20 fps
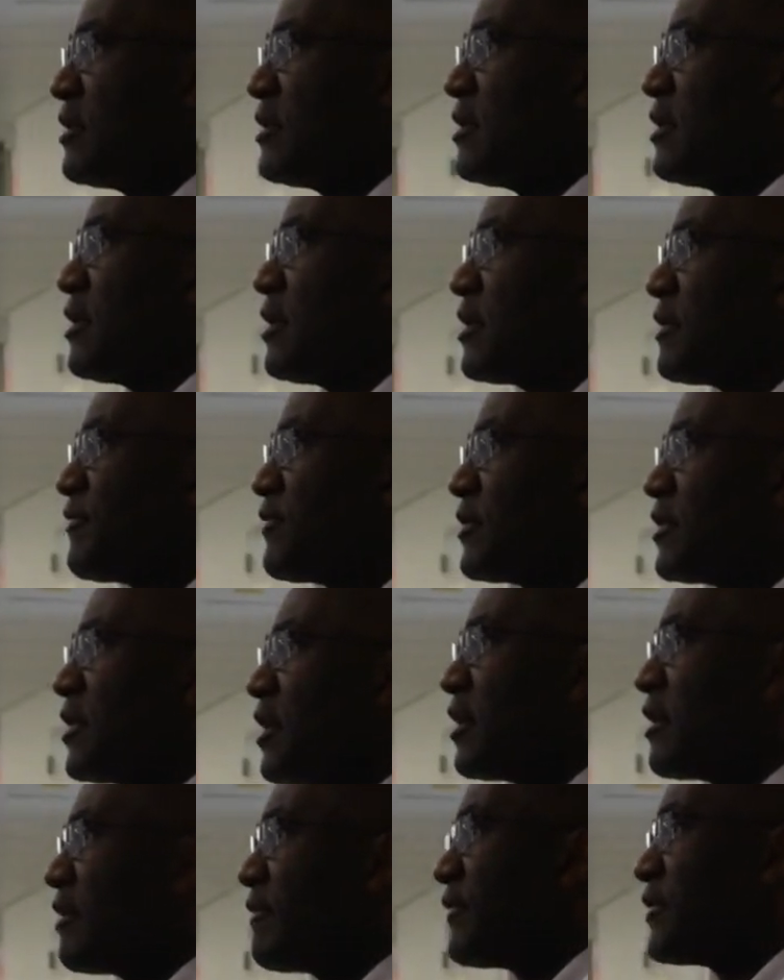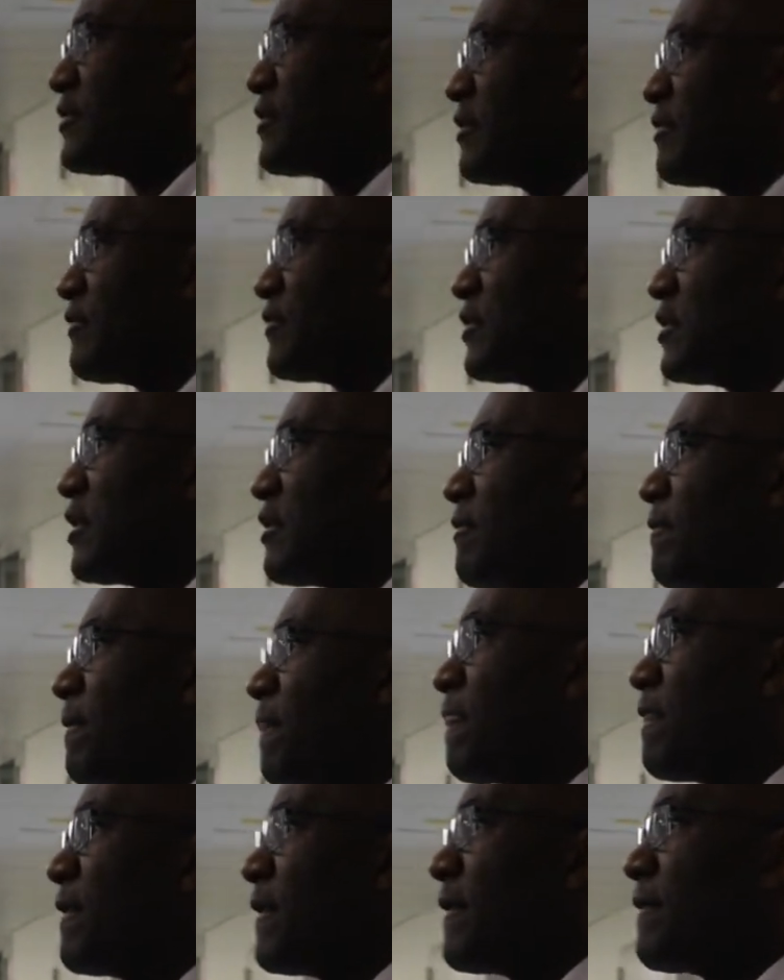So I asked her another question,
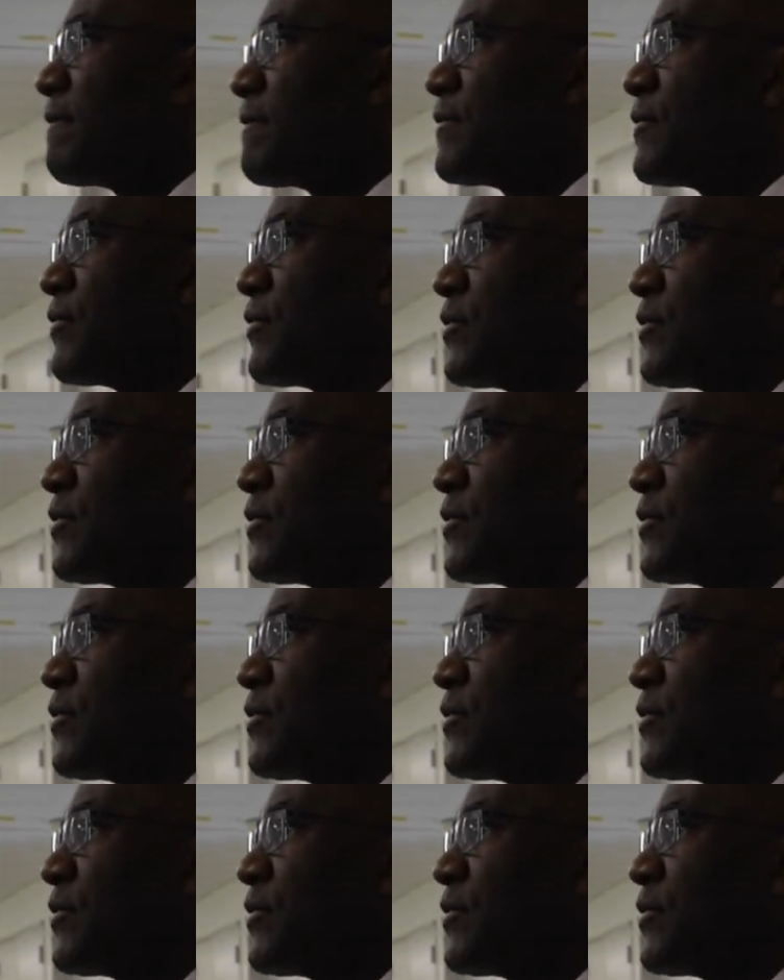now sort of